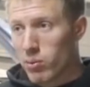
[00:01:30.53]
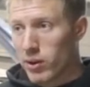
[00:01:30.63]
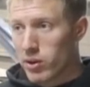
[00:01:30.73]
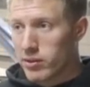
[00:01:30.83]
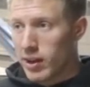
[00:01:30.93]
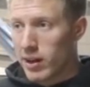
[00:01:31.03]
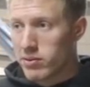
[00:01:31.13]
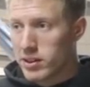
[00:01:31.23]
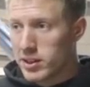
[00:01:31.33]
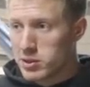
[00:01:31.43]
whether it's
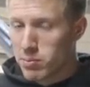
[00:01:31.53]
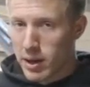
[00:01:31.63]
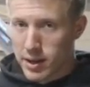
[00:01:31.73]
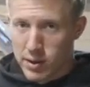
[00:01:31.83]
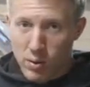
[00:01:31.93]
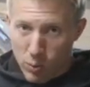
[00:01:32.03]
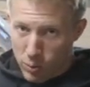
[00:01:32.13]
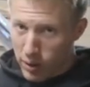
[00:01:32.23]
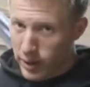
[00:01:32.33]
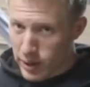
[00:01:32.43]
FD spec
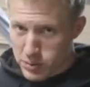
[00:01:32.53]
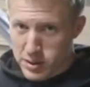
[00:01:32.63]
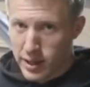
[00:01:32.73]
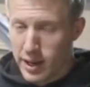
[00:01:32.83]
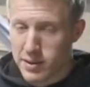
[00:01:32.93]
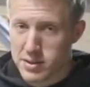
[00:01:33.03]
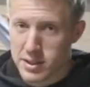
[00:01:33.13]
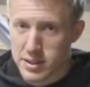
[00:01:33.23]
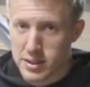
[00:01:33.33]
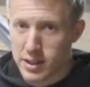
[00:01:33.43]
or like I was saying,
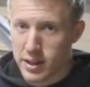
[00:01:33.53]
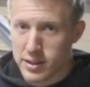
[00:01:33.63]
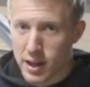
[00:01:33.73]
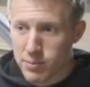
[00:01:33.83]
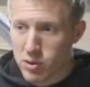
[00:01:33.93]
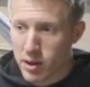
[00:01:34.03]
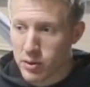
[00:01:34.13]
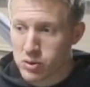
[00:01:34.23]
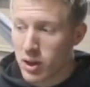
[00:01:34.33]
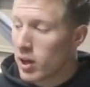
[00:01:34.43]
SCCA time
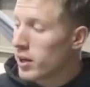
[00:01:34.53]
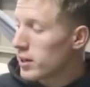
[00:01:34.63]
trials,